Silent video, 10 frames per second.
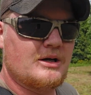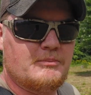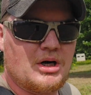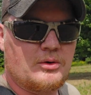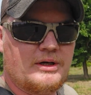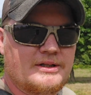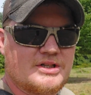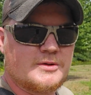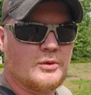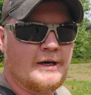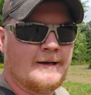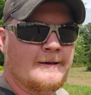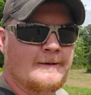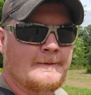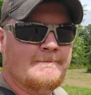going to buckwheat this spring.
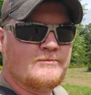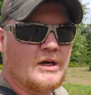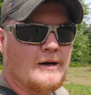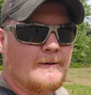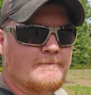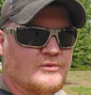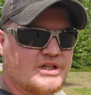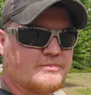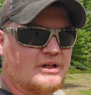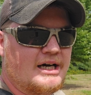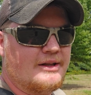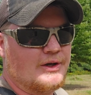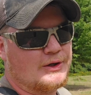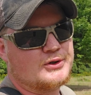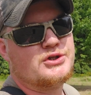This plot and
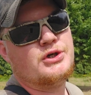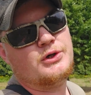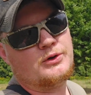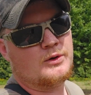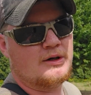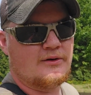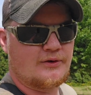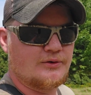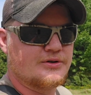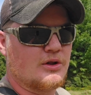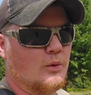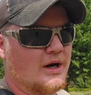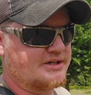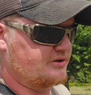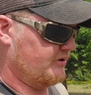the other two further to the
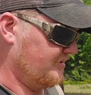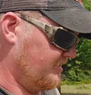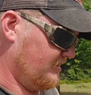west are